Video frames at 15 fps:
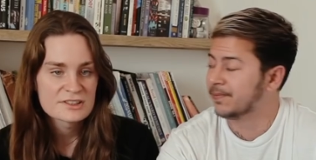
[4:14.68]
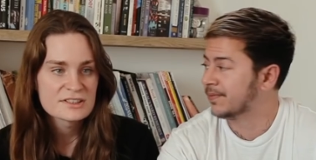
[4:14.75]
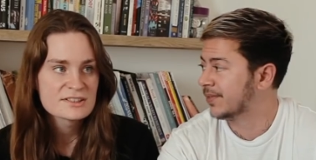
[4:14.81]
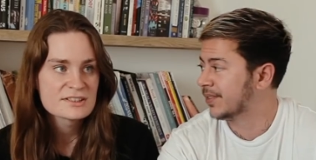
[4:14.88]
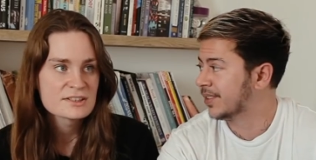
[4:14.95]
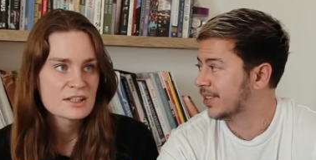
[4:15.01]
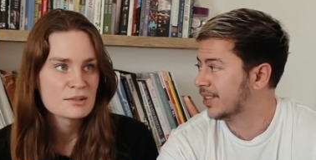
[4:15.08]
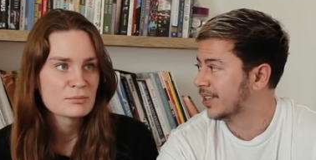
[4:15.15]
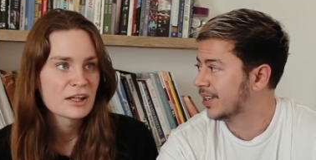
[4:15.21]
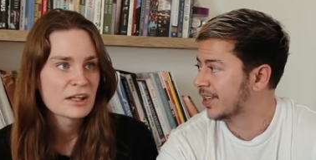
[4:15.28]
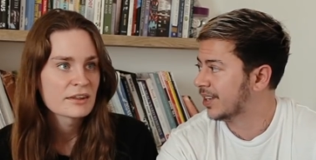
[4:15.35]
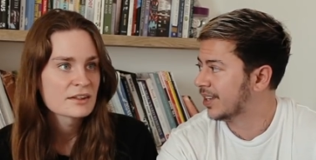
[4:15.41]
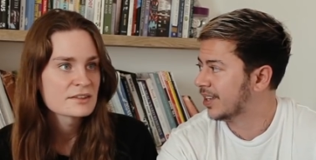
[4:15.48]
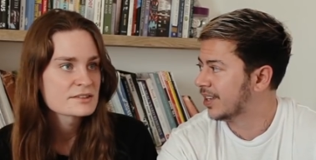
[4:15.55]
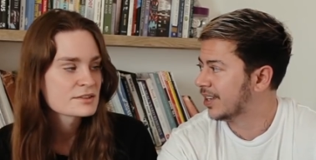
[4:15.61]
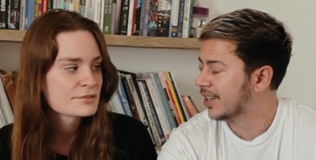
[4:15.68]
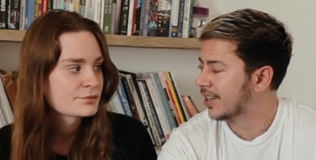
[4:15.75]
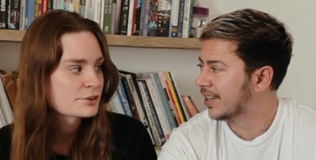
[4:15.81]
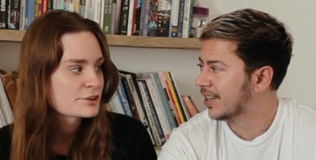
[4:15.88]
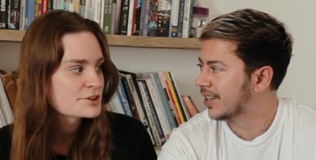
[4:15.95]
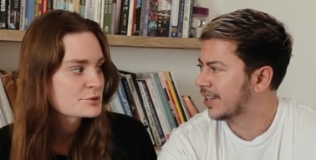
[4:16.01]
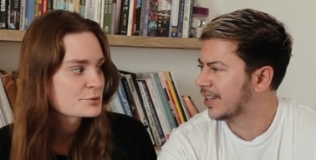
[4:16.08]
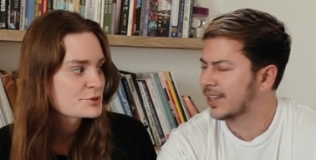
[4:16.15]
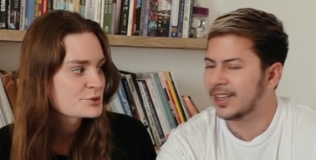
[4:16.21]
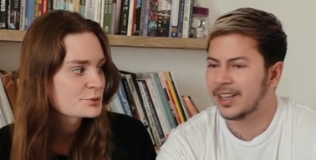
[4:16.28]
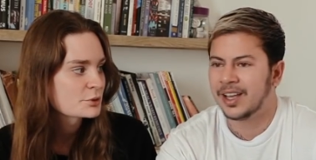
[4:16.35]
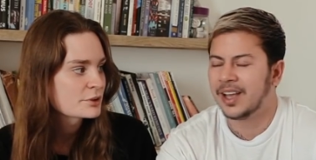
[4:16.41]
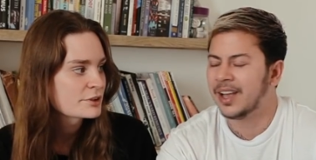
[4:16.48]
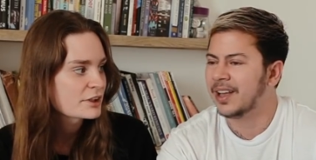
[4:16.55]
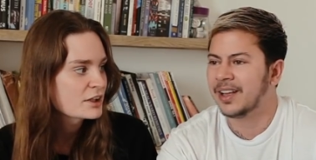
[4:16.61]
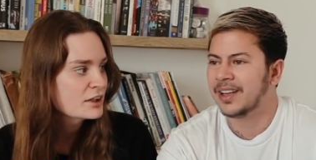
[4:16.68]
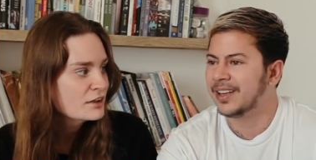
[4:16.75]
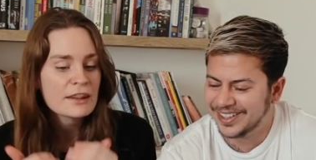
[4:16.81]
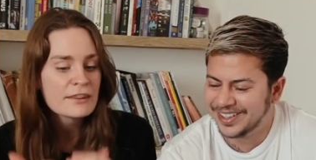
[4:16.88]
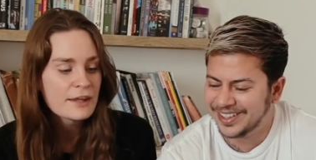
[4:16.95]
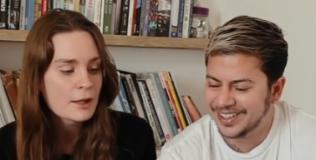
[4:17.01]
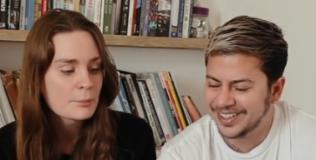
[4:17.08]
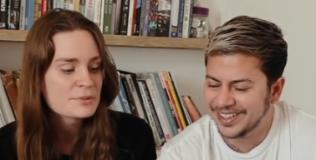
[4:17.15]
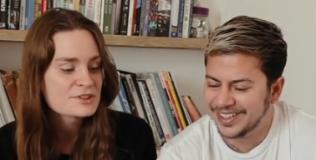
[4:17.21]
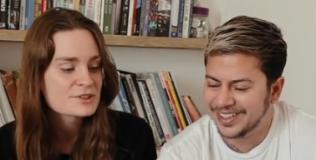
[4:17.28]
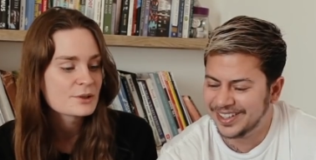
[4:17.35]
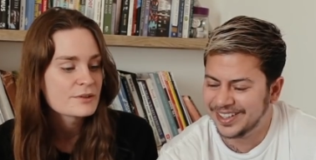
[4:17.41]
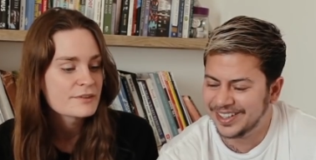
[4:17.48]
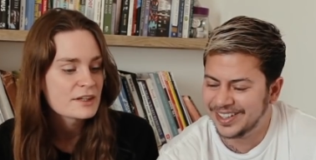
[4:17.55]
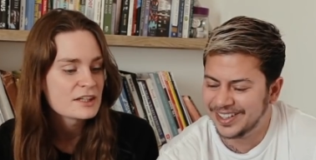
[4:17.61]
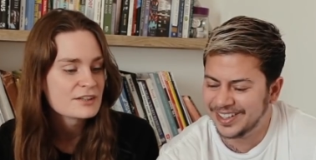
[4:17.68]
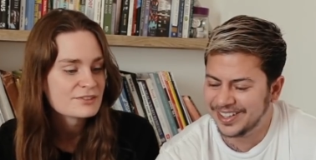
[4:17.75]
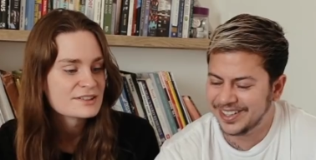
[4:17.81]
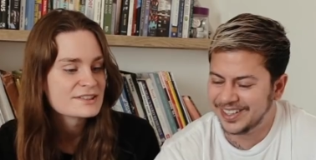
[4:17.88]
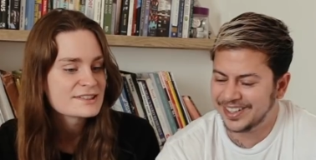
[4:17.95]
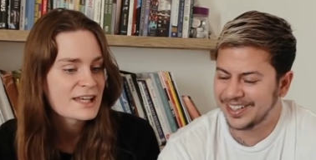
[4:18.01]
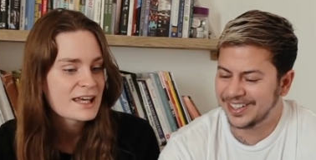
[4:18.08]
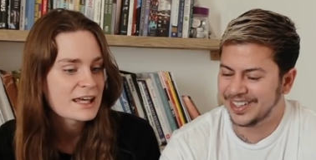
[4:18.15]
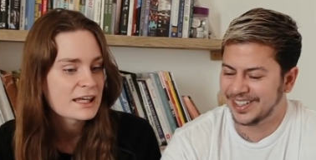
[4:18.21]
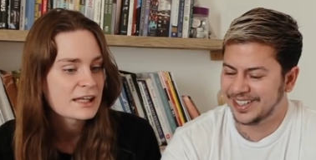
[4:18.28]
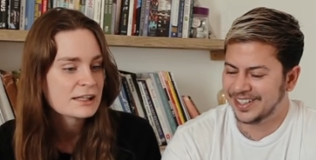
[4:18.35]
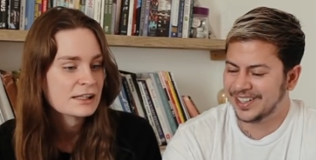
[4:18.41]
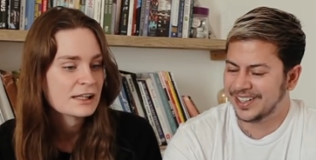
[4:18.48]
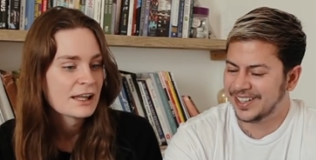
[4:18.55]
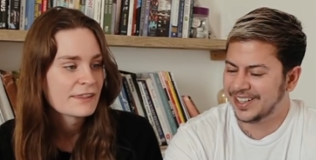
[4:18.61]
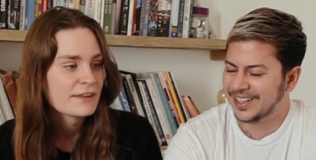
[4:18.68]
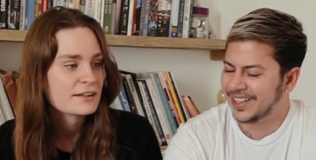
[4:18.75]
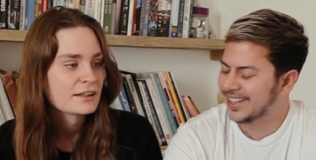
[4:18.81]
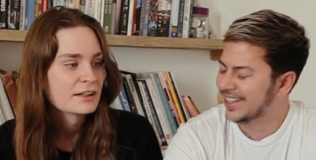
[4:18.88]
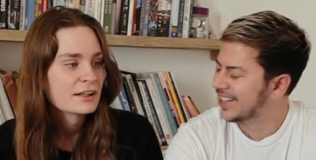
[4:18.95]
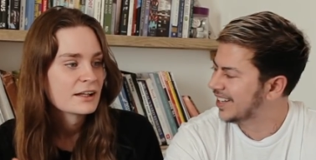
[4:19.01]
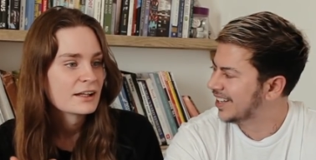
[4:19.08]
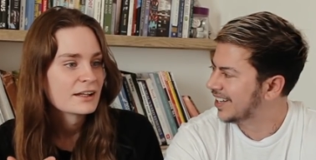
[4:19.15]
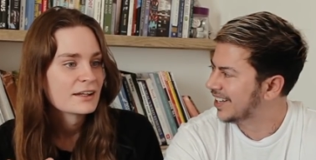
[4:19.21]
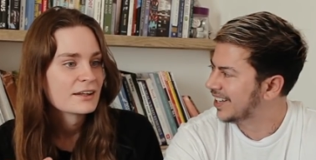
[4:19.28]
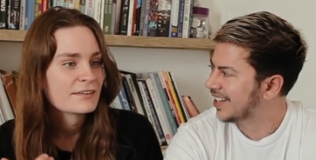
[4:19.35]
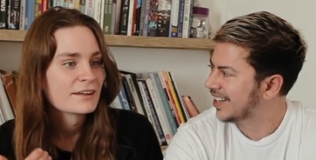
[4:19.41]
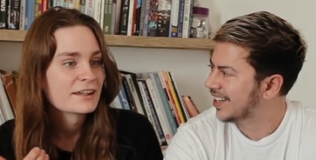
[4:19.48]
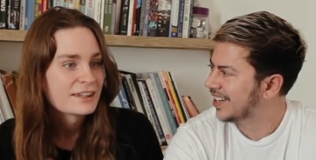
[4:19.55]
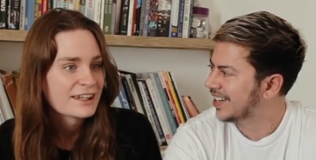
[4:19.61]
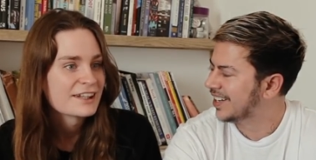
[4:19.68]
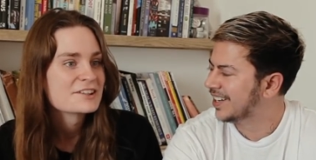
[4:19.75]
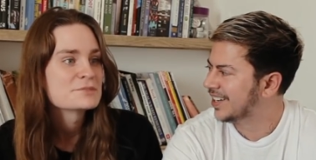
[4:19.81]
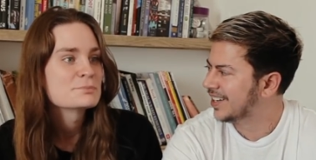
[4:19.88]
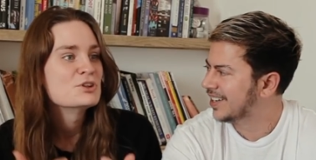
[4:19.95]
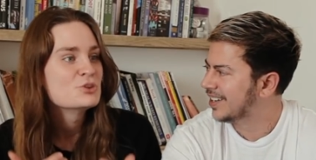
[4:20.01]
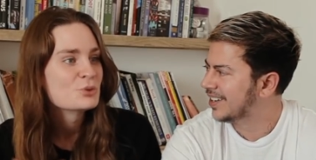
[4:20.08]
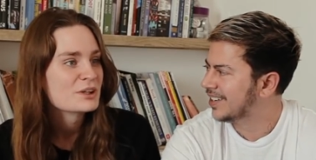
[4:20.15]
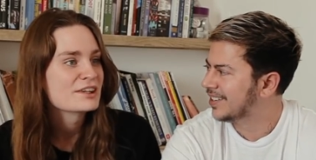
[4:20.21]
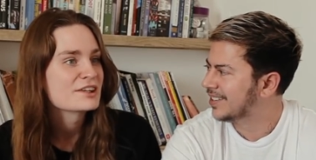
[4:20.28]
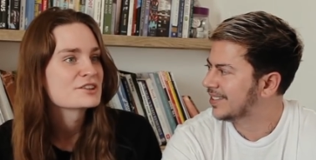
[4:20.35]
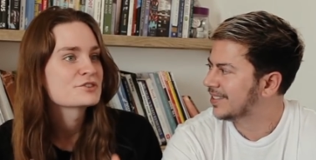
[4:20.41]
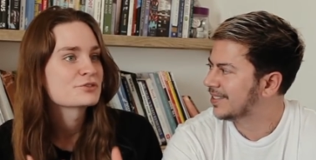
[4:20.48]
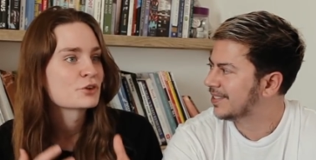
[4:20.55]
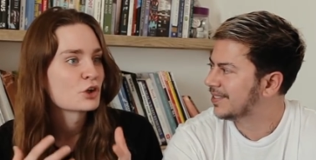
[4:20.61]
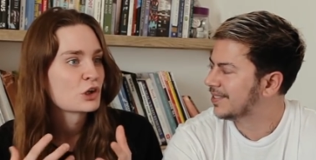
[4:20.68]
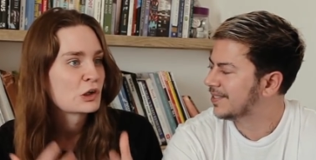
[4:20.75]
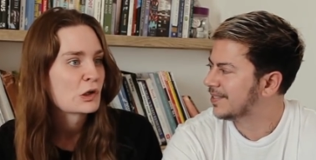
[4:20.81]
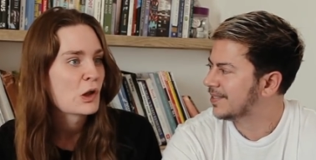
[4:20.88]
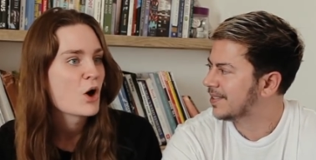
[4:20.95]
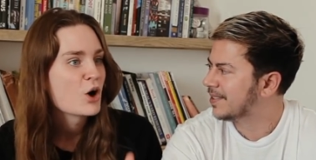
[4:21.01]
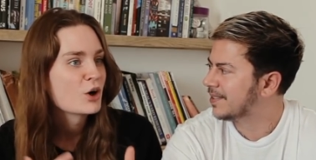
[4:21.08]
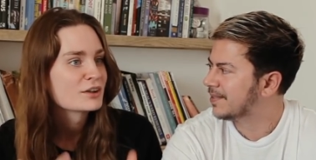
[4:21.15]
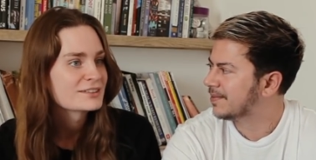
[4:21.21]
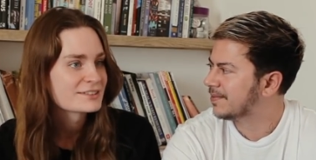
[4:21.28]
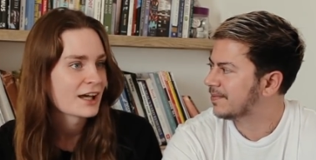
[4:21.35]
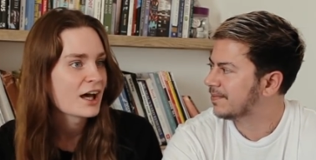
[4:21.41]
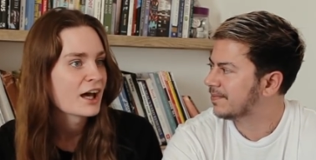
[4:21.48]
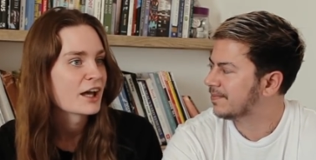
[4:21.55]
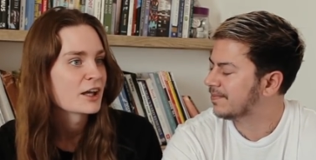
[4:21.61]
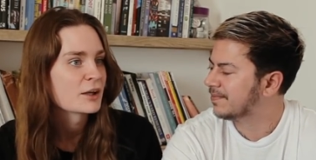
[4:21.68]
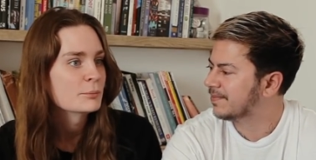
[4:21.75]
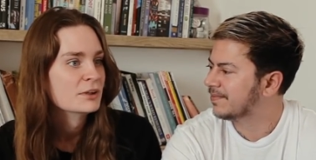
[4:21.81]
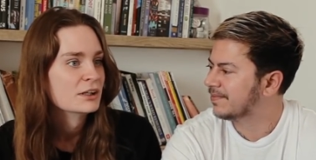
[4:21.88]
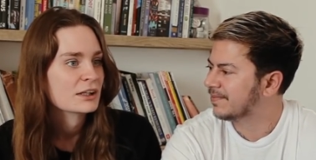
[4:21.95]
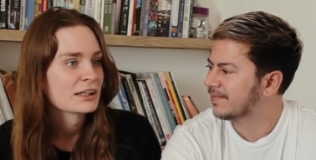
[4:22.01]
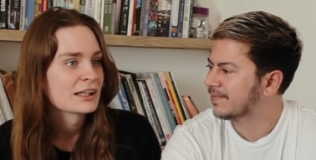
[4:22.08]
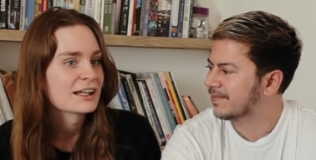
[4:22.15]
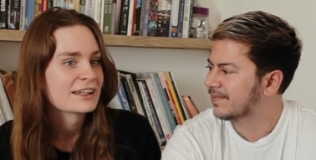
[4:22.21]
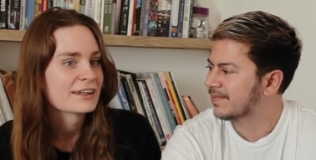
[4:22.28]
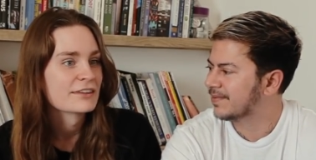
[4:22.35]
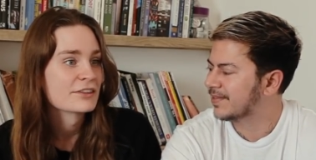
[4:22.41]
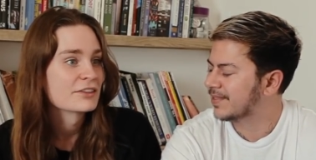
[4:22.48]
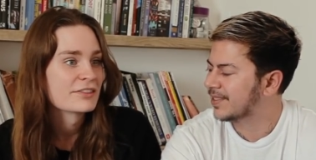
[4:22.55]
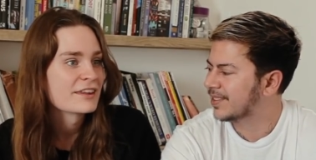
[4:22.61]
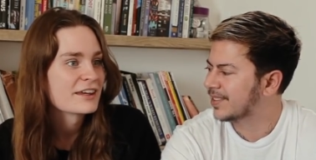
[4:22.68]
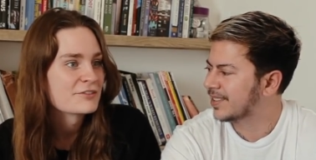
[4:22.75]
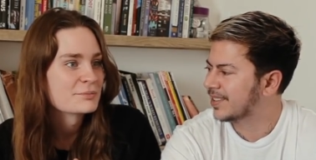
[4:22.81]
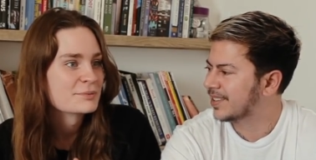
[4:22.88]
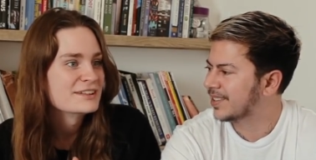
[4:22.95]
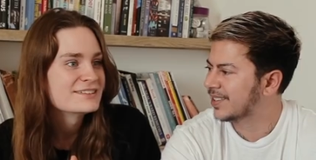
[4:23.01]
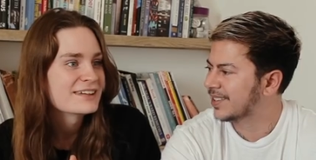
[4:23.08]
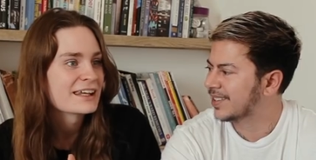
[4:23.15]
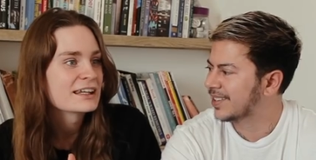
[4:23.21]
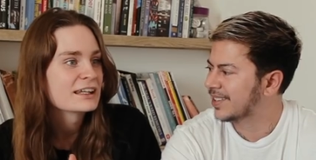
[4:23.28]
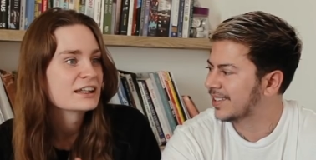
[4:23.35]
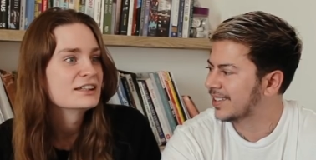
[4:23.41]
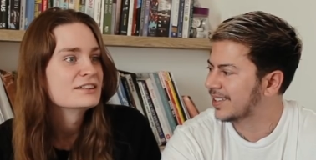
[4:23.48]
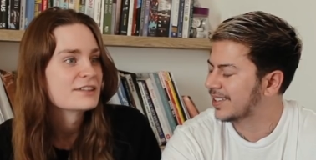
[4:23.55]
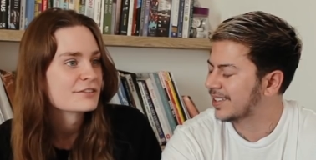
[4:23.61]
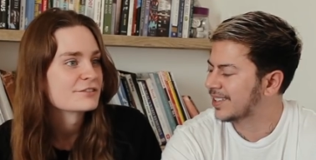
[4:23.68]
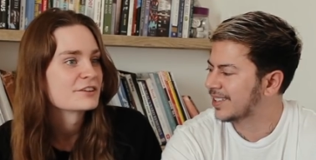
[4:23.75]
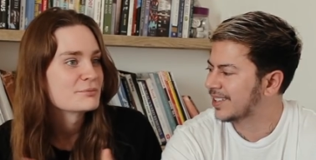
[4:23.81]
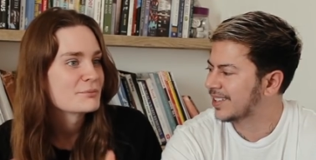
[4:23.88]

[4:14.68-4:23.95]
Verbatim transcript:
Speaker 1: it seem like that's the first resort? In the episode, they even say that the kid has been doing this for a long time. Like they've been taking different